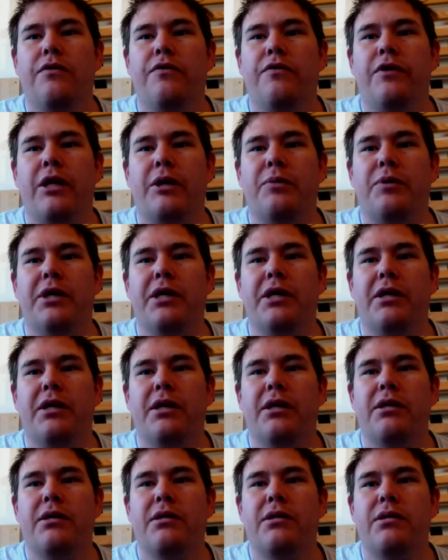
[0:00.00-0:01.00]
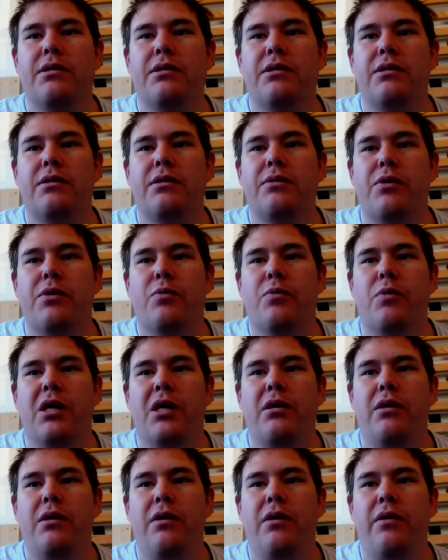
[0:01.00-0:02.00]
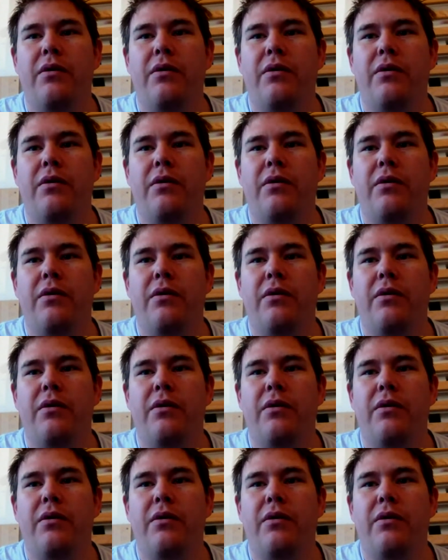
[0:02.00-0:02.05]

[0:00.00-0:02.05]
Flat white, thanks, with 1.